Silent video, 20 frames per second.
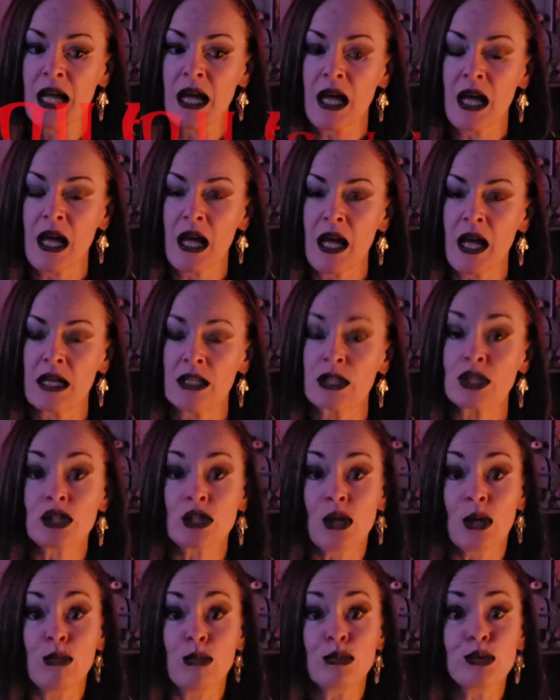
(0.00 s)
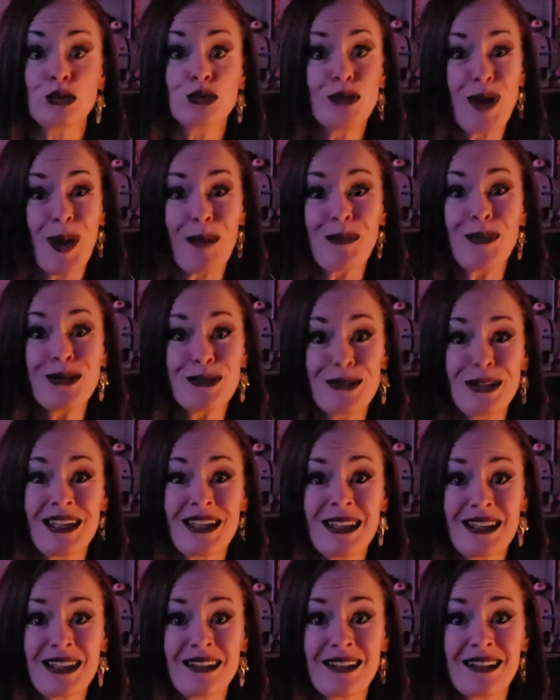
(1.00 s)
Don't drop your
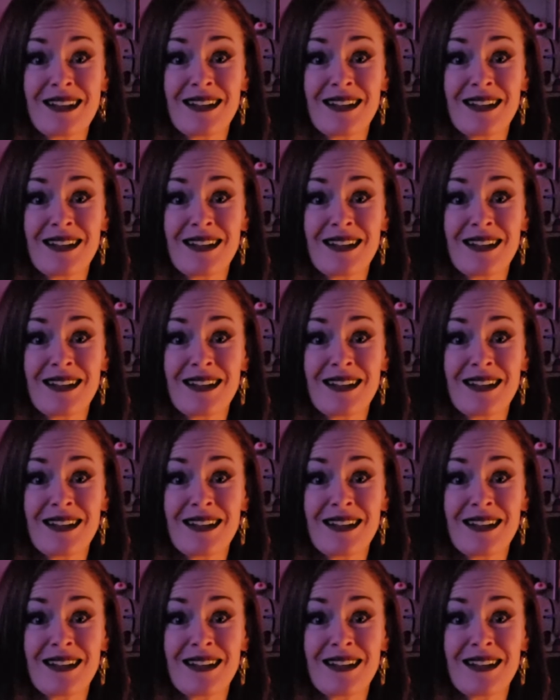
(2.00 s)
ticket.